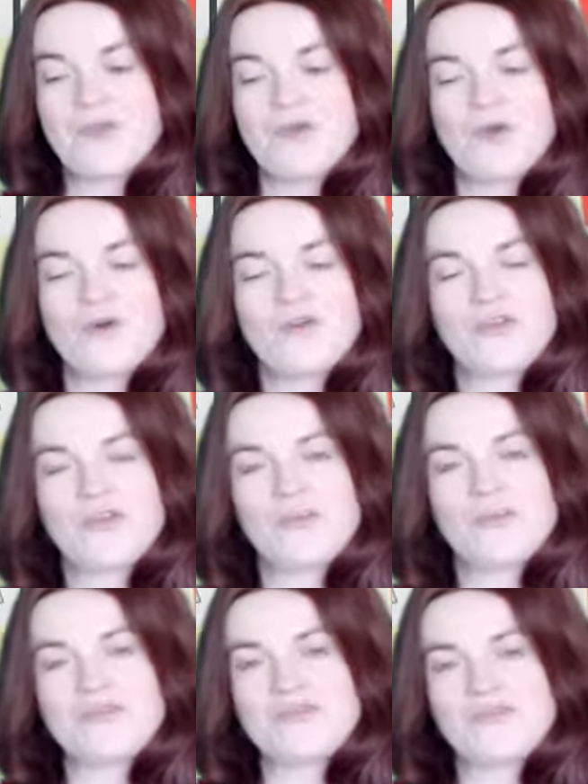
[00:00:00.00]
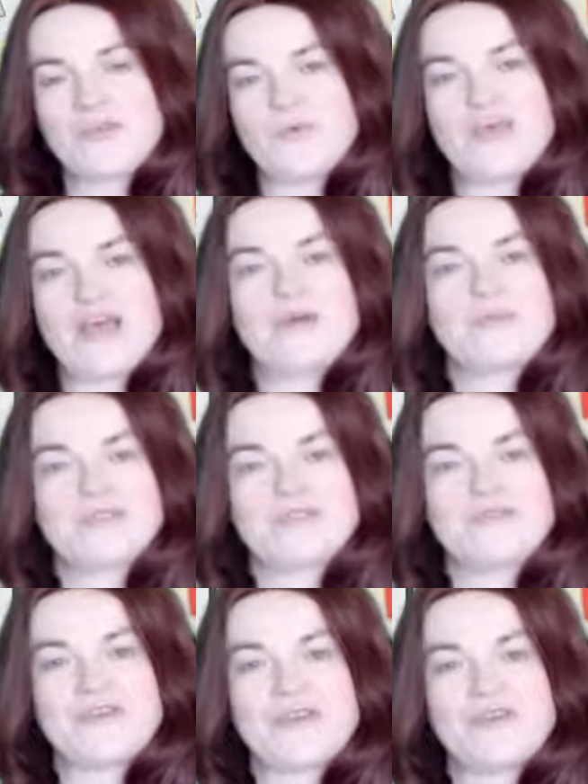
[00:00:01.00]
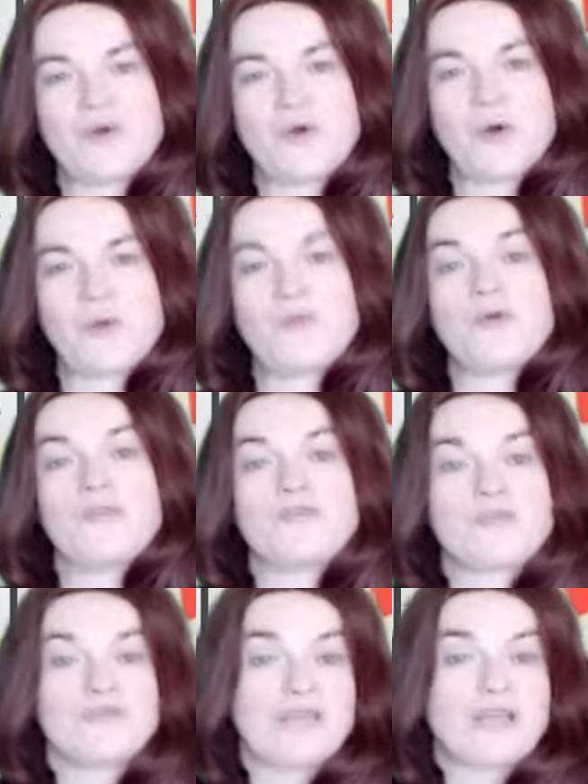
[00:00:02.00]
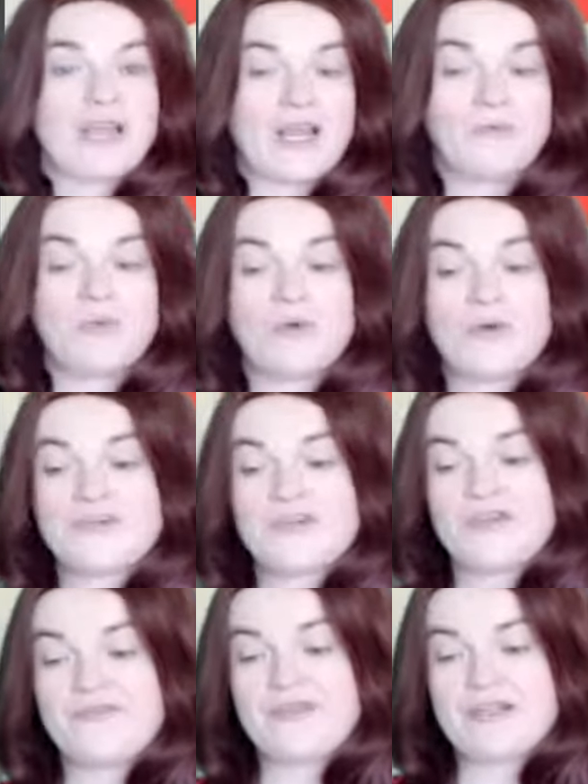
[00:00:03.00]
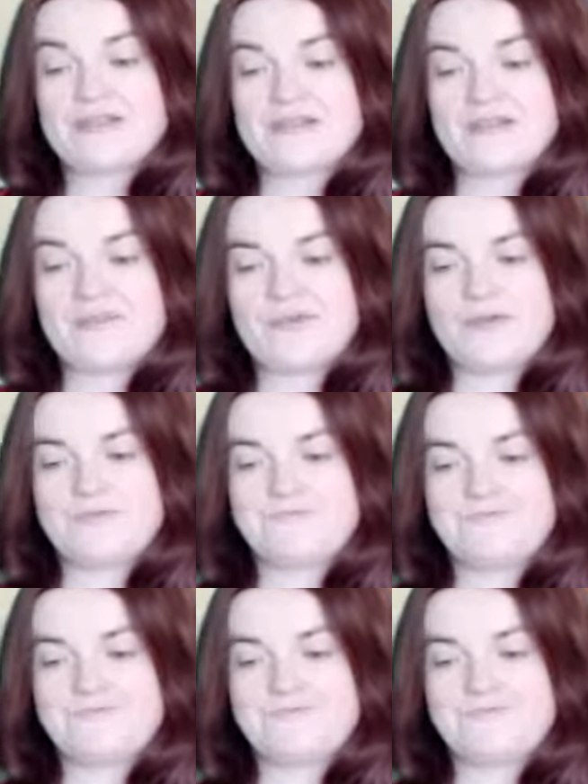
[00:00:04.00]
or it could be to do with atmosphere or mood, like in poetry, for example.